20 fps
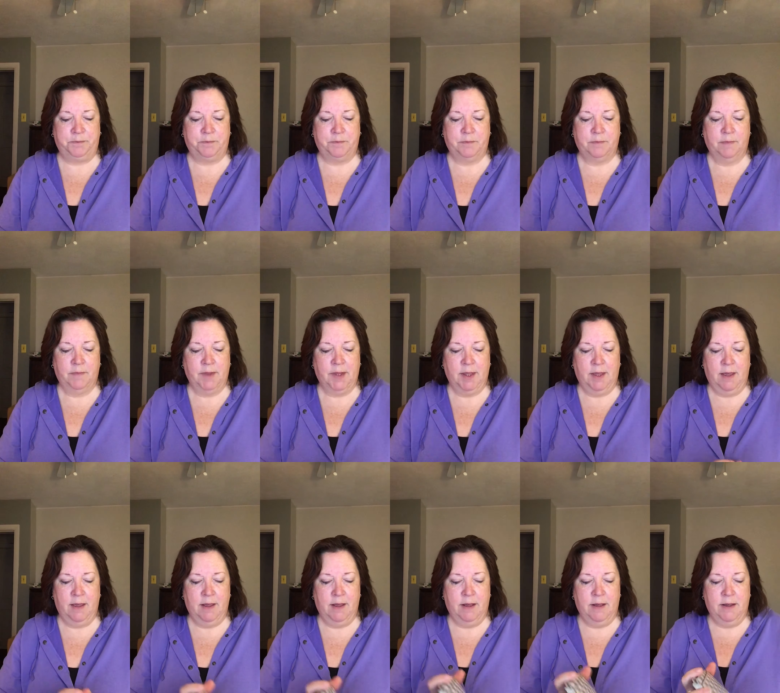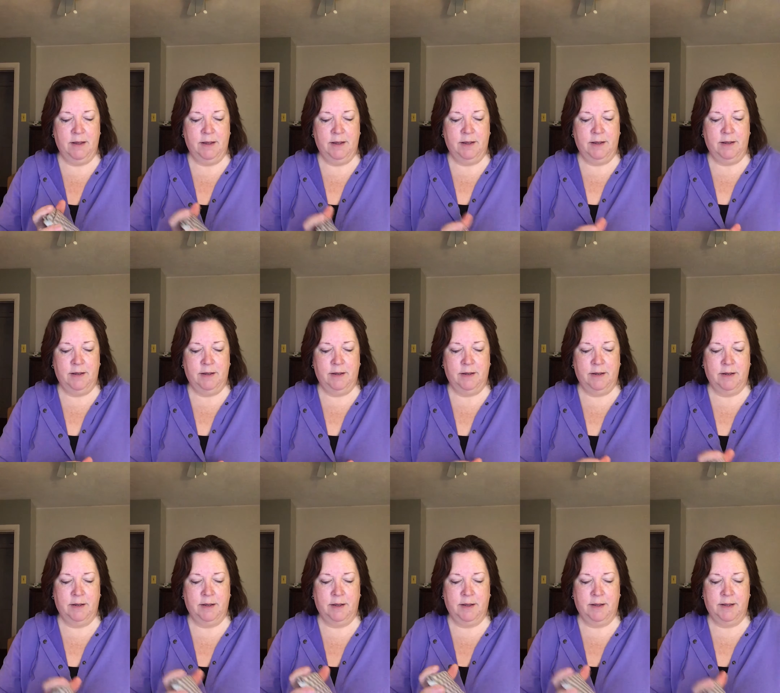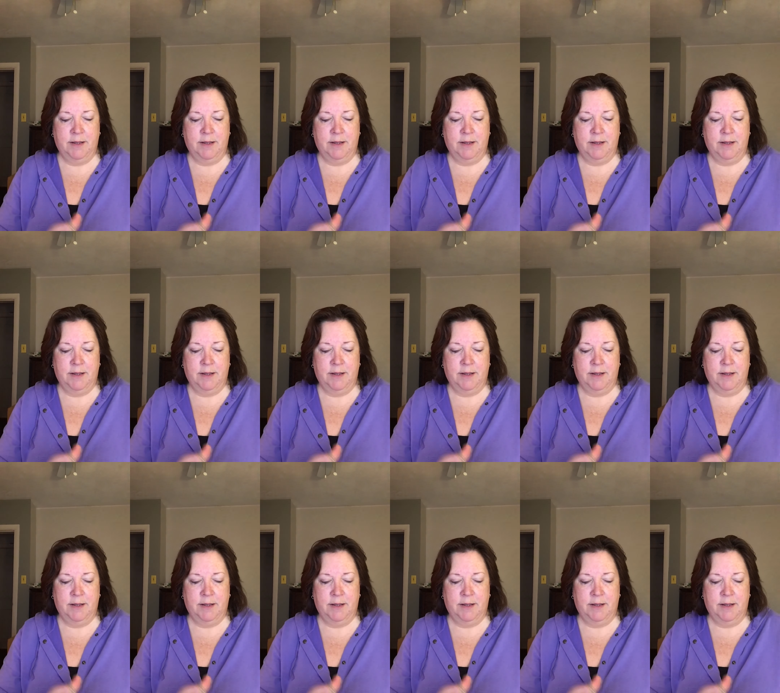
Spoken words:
Nothing is said.